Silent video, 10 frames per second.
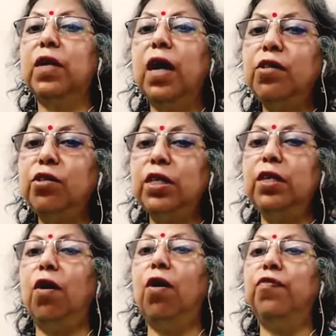
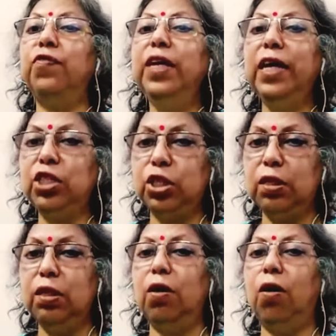country, of
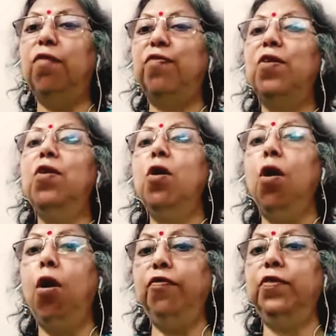nation,
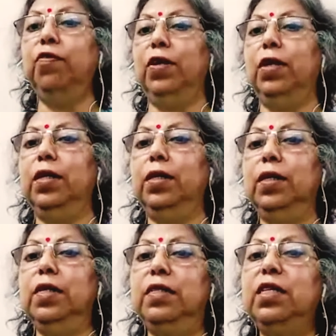of the world,
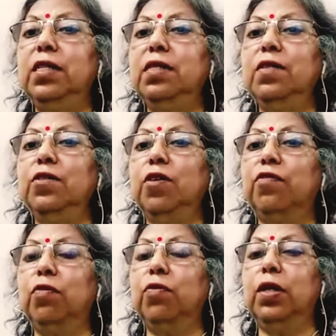citizens
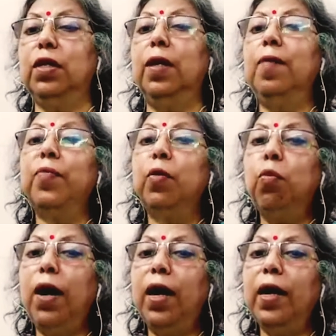of the world.
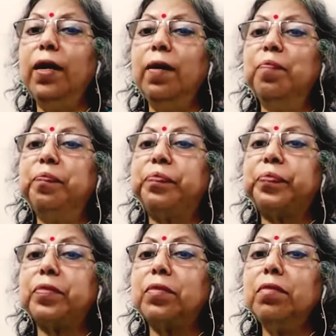Why?
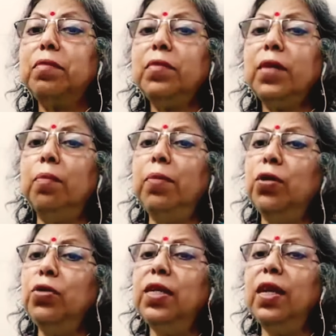
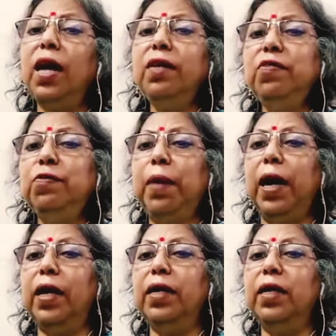Because the
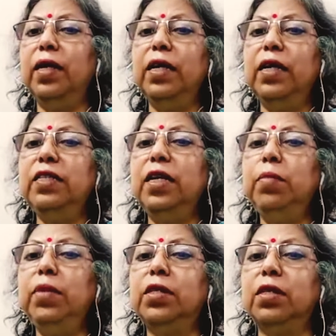lifespan is
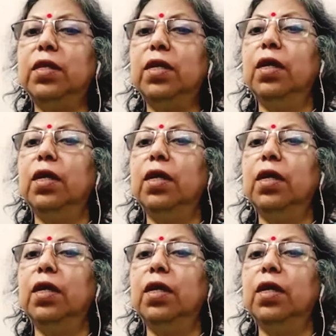limited.